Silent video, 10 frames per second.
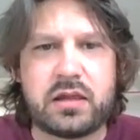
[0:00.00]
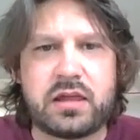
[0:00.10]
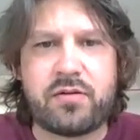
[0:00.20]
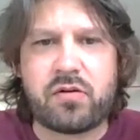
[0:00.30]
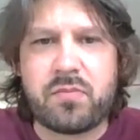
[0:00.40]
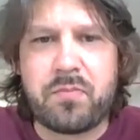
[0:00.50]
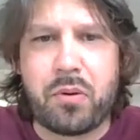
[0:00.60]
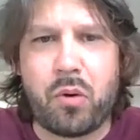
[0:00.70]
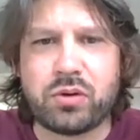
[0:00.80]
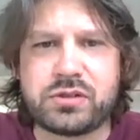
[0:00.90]
There are
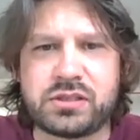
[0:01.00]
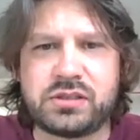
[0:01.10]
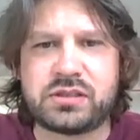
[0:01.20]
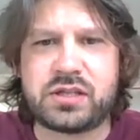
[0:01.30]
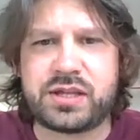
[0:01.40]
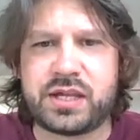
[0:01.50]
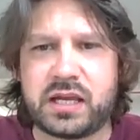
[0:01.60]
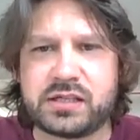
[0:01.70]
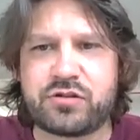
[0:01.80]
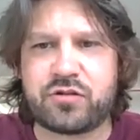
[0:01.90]
important
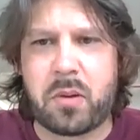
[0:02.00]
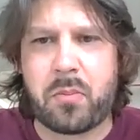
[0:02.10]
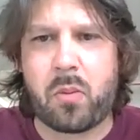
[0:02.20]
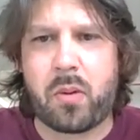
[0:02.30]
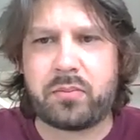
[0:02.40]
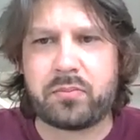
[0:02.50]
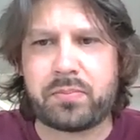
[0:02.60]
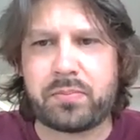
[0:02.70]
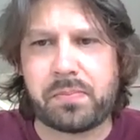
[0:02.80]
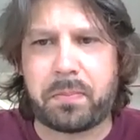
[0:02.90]
things to remember when
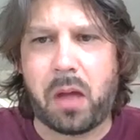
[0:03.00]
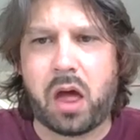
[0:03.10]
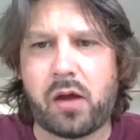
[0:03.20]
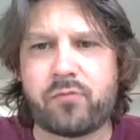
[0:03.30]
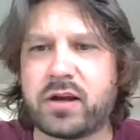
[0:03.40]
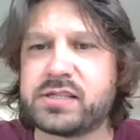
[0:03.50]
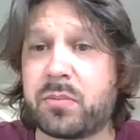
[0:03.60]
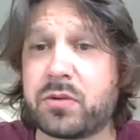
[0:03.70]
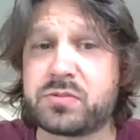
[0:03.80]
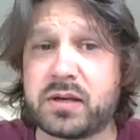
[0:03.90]

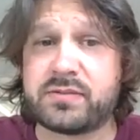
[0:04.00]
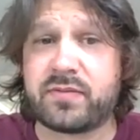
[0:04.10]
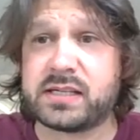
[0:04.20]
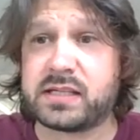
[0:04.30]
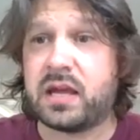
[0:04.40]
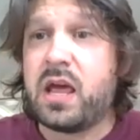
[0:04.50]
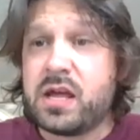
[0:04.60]
writing a persuasive letter.